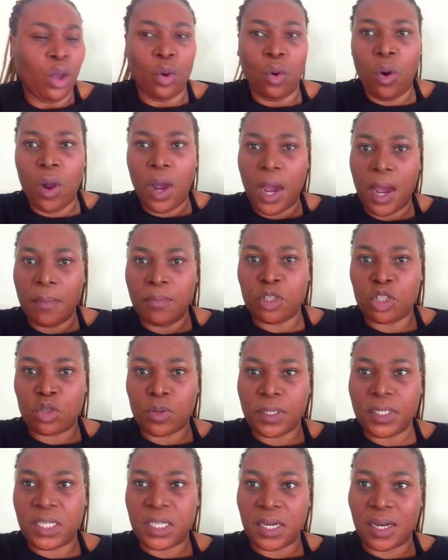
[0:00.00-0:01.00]
Ooh, I'm
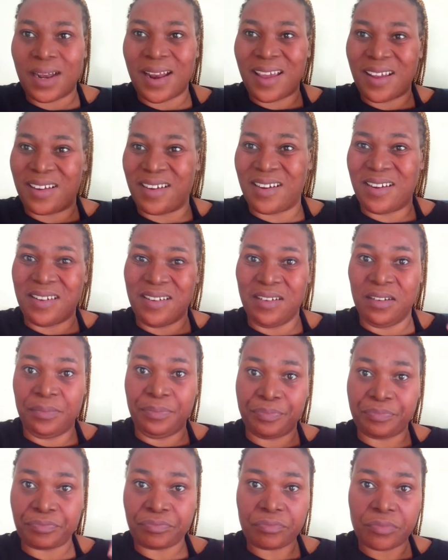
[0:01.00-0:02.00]
sweating like
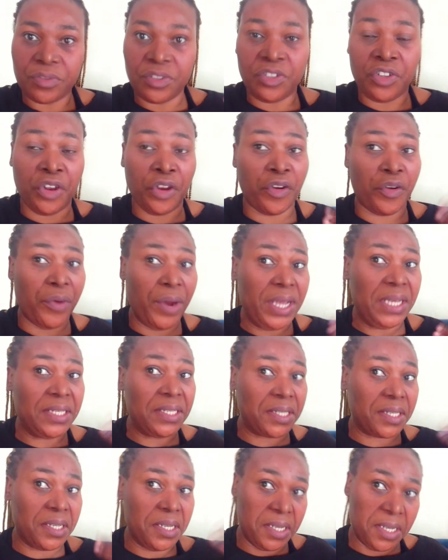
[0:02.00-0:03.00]

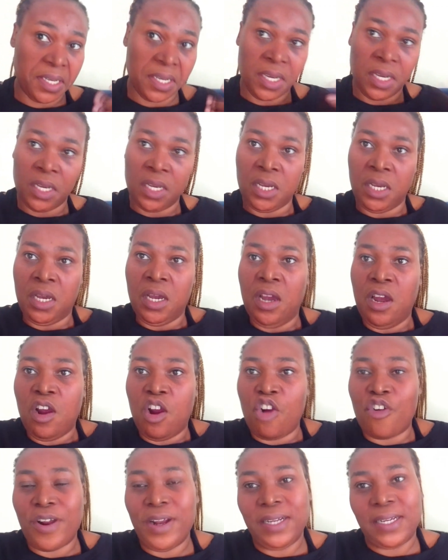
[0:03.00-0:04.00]
crazy.
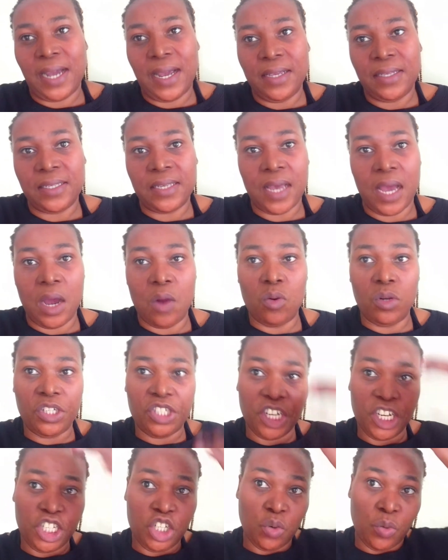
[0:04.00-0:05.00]
Alright guys, I will
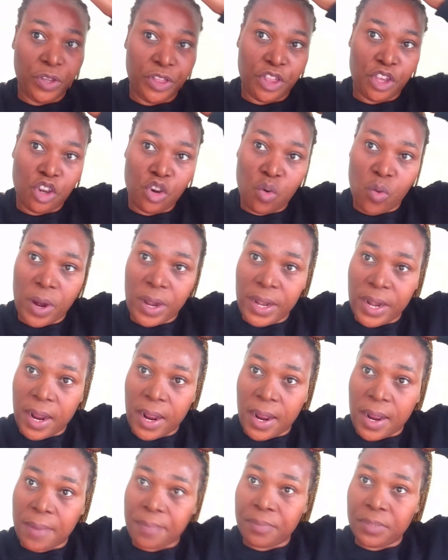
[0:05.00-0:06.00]
chat with you
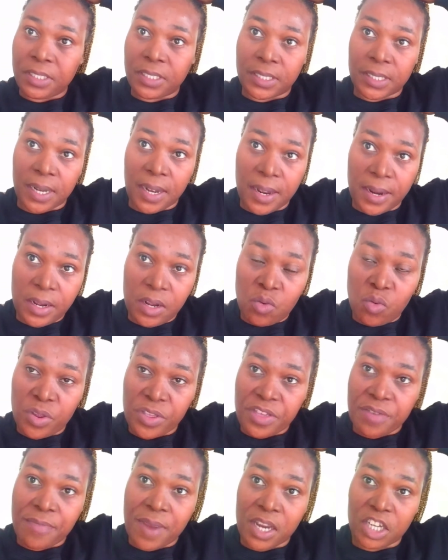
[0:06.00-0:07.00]
when I'm done
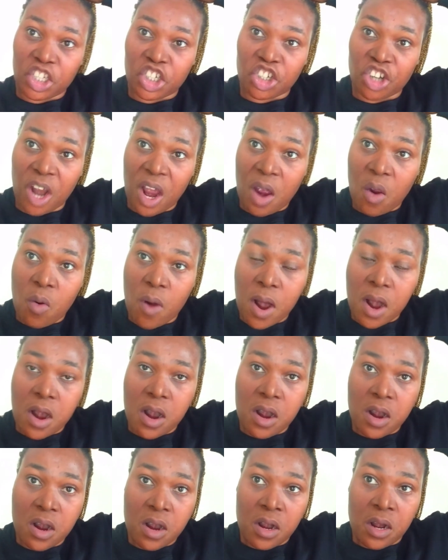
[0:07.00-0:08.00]
with my
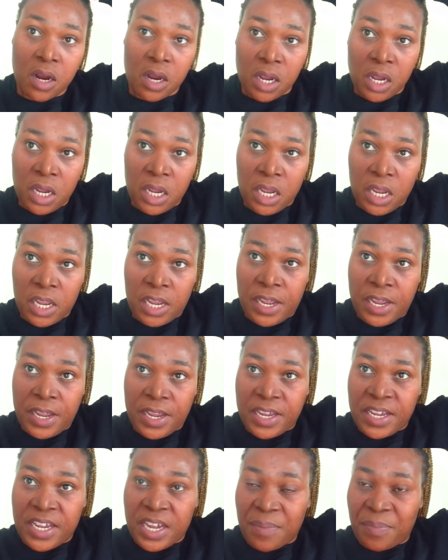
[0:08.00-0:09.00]
shower.
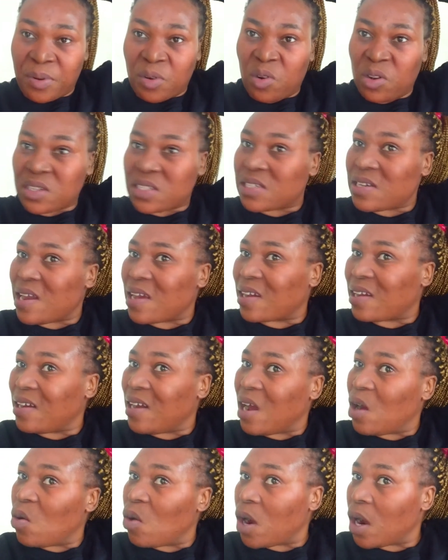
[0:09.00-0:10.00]
Yeah, because like
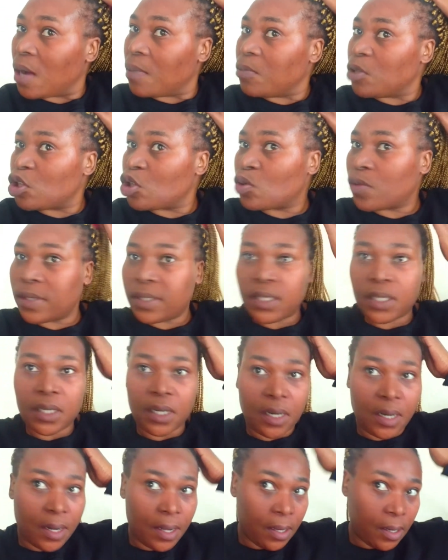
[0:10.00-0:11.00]
now I'm
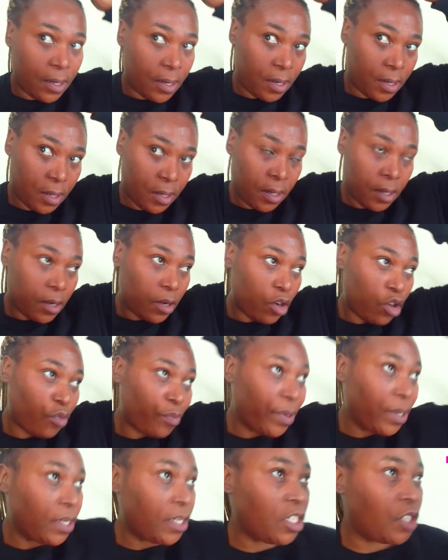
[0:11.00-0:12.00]
sweating like
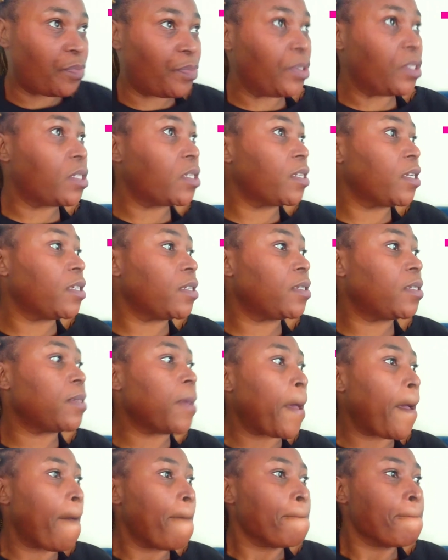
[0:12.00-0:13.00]
nobody's
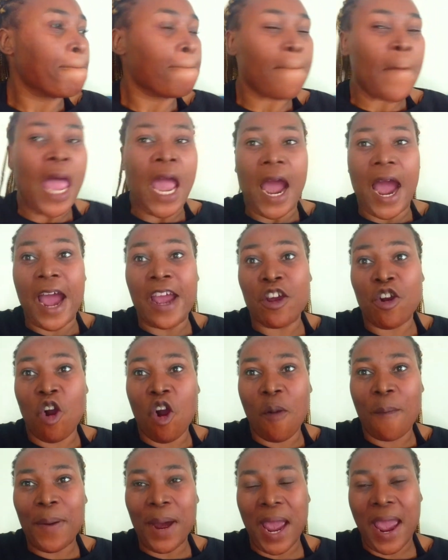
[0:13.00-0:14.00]
business. I
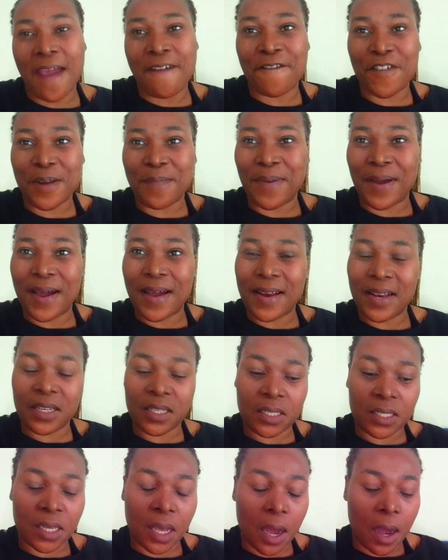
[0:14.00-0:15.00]
hope
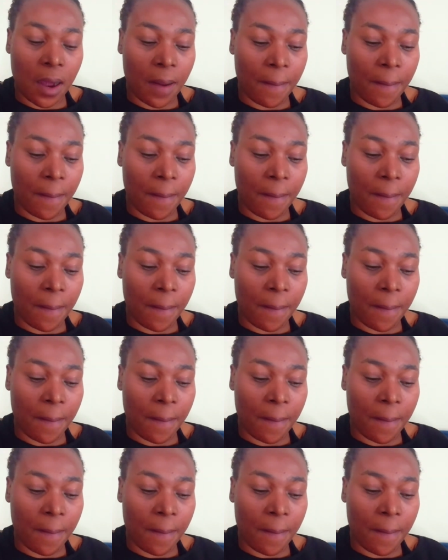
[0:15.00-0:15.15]
everybody's